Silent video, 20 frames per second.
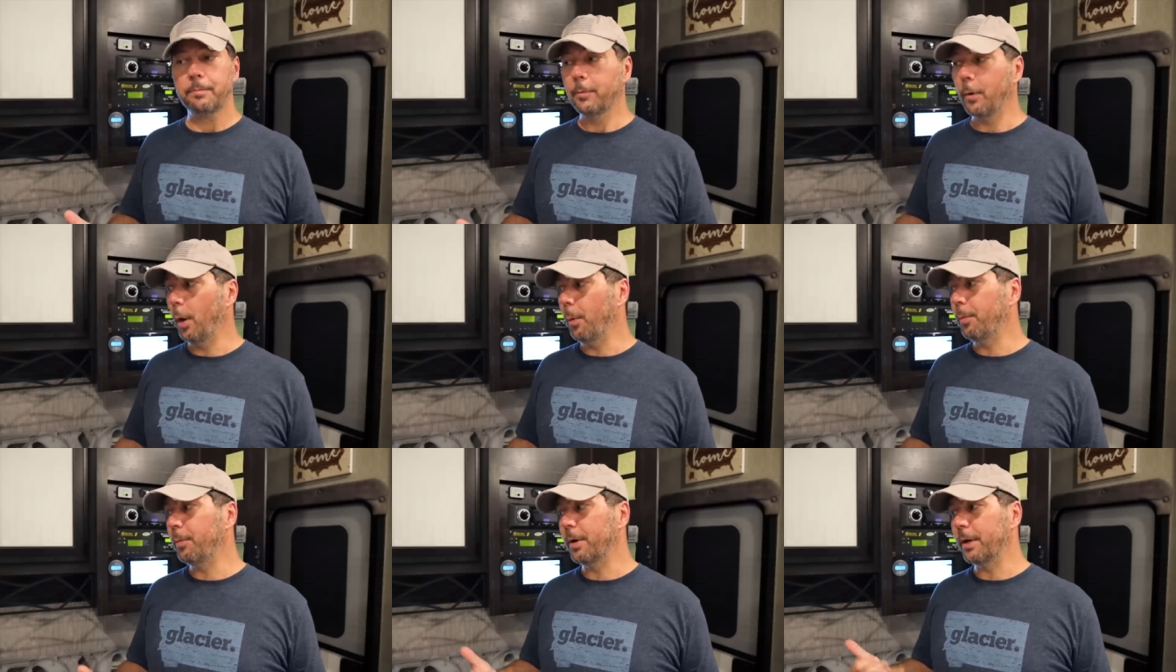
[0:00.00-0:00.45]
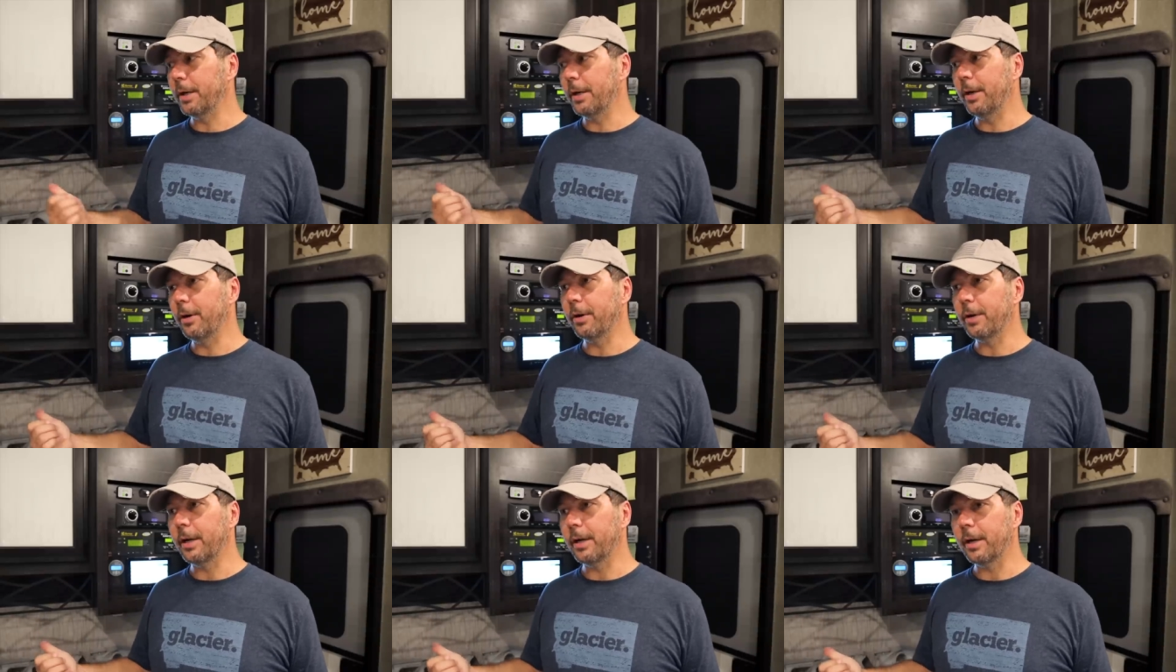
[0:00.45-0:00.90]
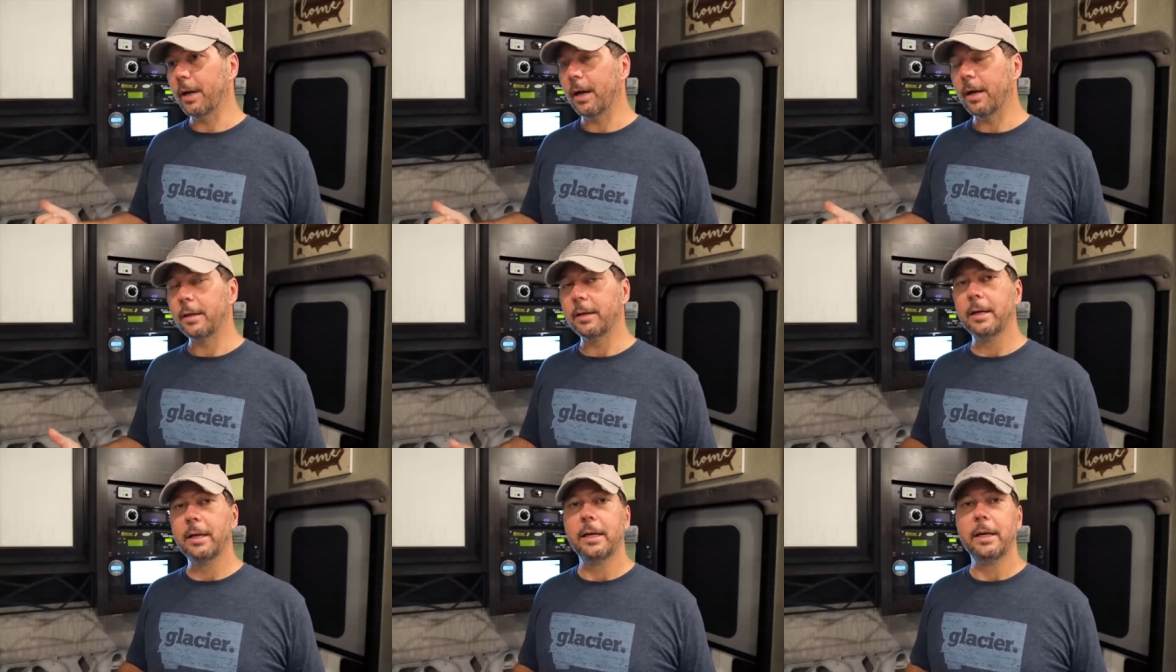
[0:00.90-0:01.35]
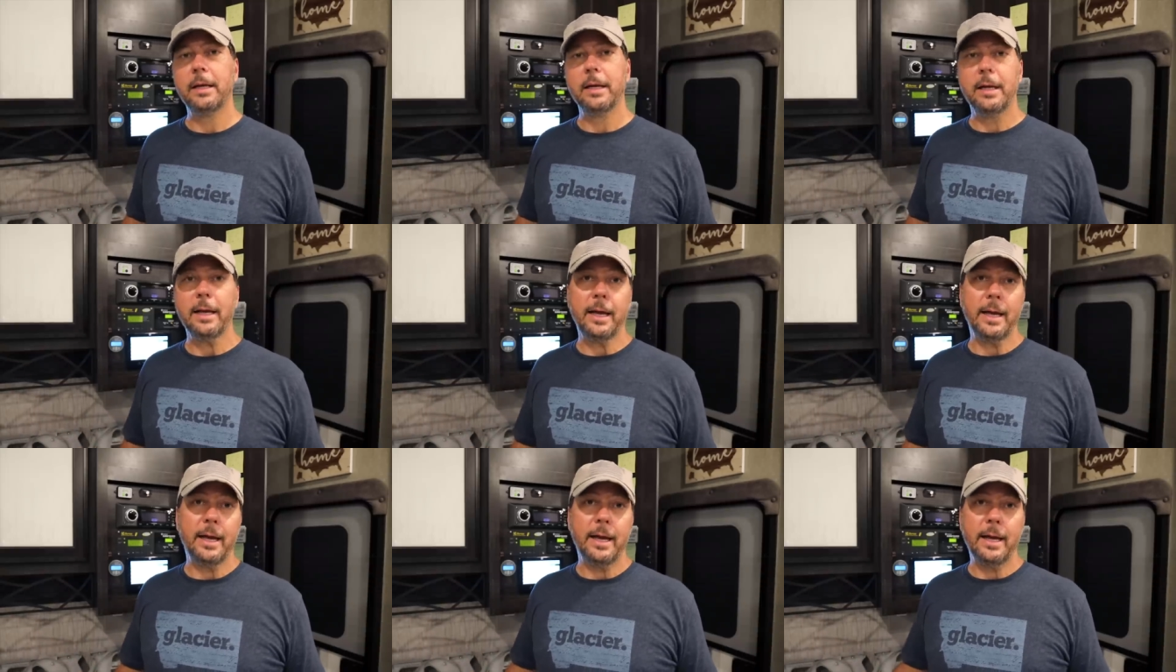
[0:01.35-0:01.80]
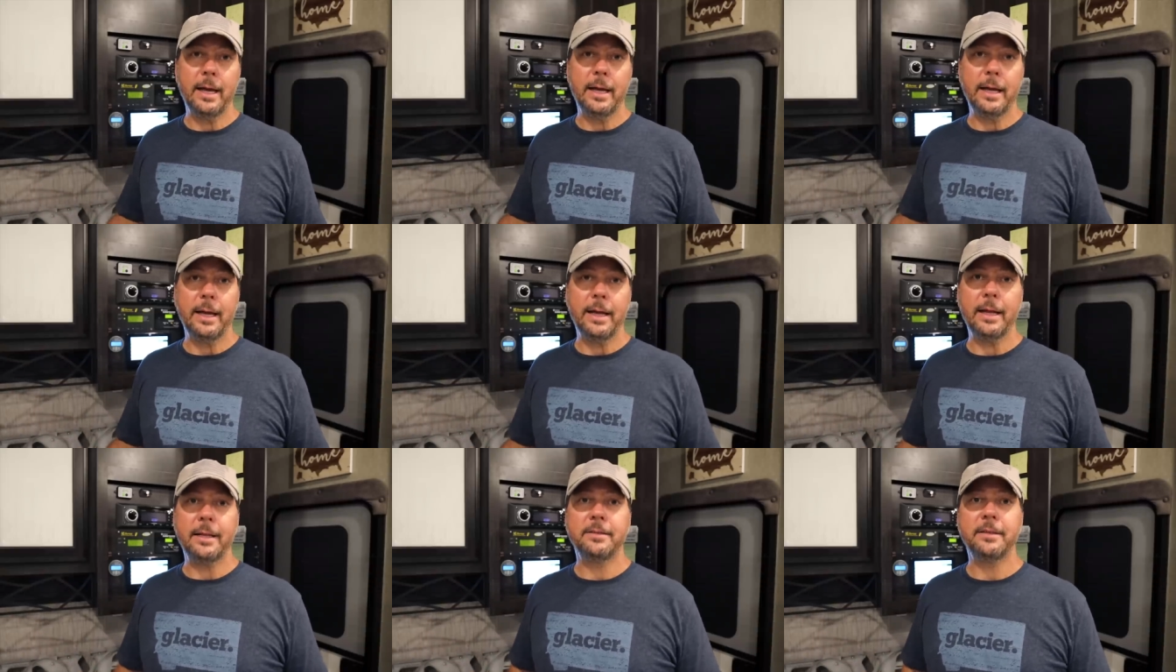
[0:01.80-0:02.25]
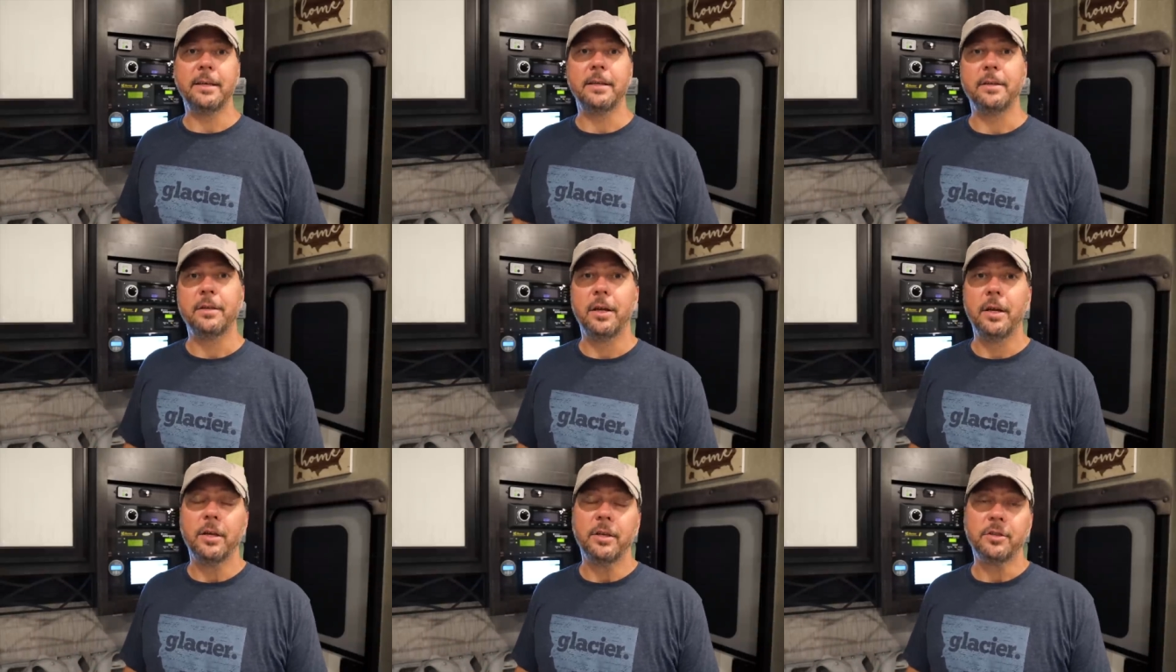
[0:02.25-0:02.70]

oh, you can hear it kick on. that's it.